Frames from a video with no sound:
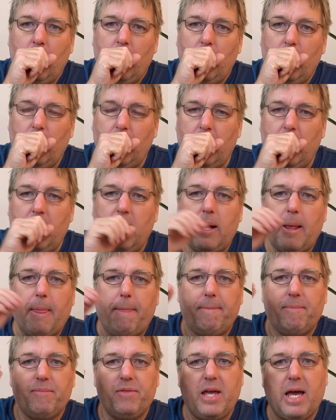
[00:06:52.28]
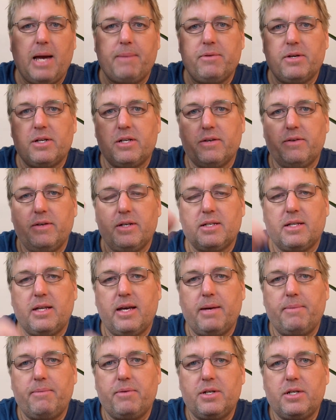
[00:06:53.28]
The Amrita is
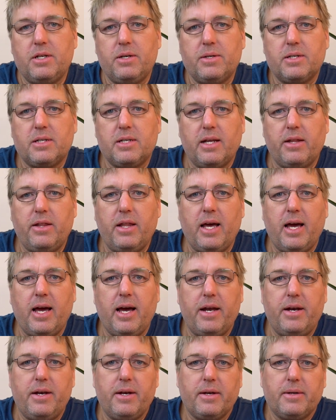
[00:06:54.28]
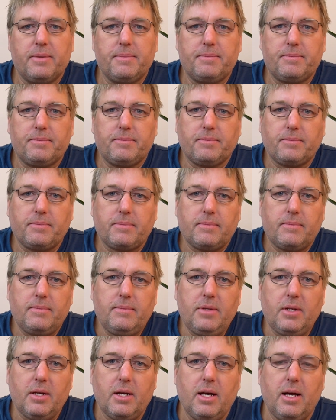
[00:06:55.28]
then produced in the head
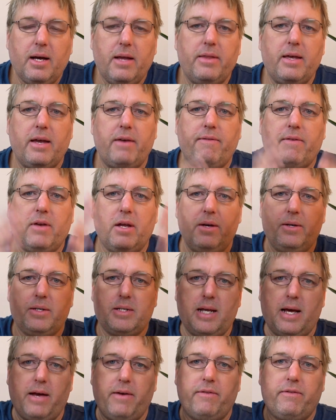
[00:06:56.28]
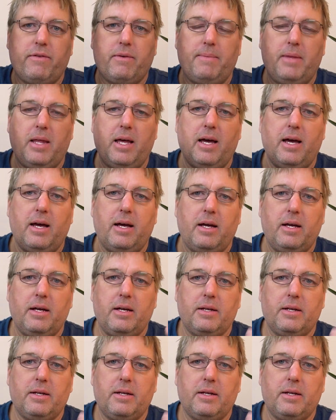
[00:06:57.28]
and then flows down from there.